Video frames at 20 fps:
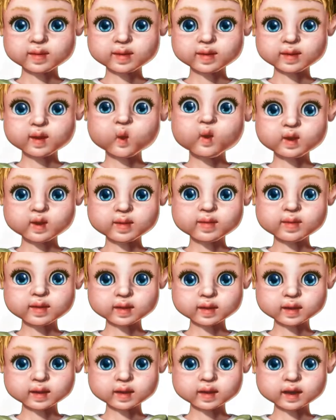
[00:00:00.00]

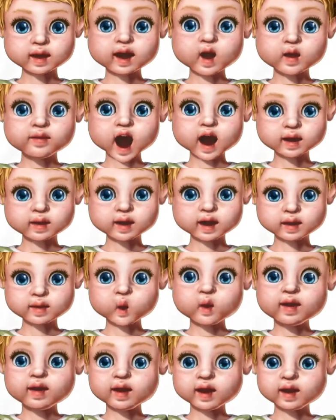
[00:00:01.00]
Okay, so after
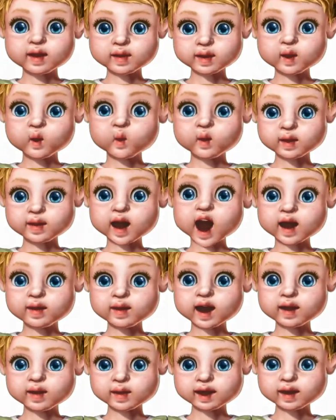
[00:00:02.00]
pinning the two
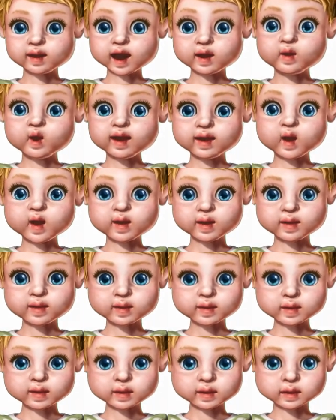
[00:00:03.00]
fabrics together,
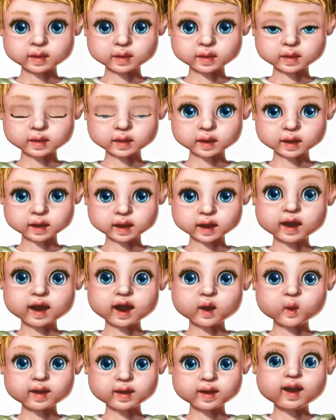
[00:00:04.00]

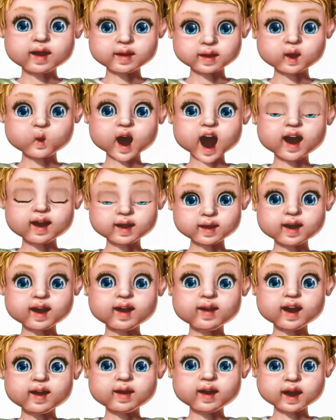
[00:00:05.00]
we'll go to our
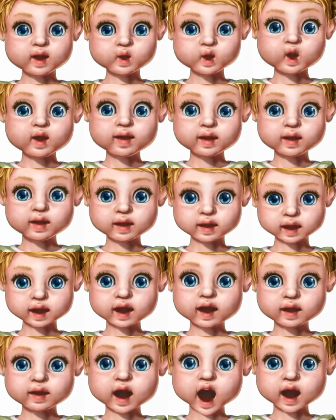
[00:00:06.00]
sewing machine and
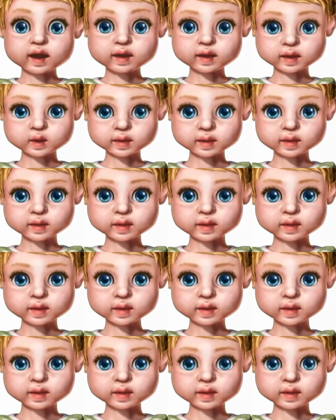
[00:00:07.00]
sew round.